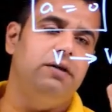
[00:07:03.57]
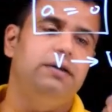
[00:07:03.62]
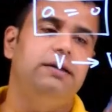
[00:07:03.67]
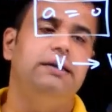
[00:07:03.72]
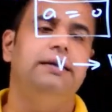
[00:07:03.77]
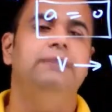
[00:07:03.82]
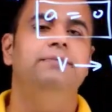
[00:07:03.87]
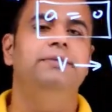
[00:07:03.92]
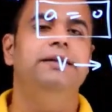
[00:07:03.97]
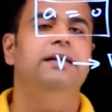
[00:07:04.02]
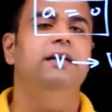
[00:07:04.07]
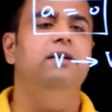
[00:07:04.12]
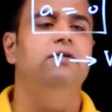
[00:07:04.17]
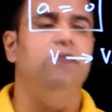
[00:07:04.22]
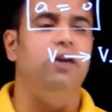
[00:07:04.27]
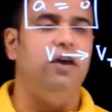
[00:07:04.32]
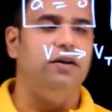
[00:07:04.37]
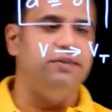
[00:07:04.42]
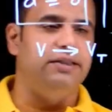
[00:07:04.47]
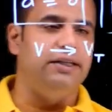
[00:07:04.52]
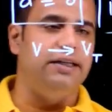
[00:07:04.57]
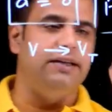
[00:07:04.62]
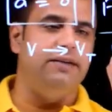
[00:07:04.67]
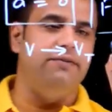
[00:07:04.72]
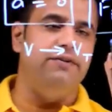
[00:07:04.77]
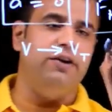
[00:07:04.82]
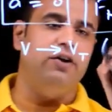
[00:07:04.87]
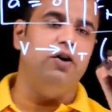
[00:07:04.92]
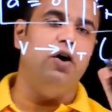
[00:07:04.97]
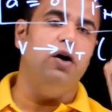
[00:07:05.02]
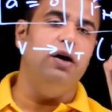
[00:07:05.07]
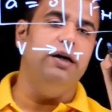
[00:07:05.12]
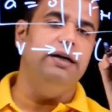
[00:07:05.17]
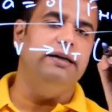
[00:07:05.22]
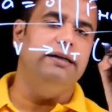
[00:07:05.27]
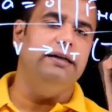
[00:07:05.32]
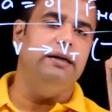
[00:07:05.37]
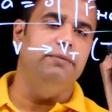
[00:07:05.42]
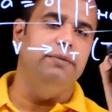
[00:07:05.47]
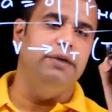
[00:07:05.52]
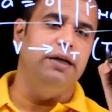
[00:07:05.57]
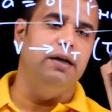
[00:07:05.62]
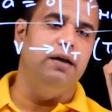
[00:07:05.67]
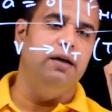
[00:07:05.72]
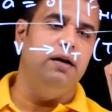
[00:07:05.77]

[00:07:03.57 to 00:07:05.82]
terminal velocity. We call it terminal.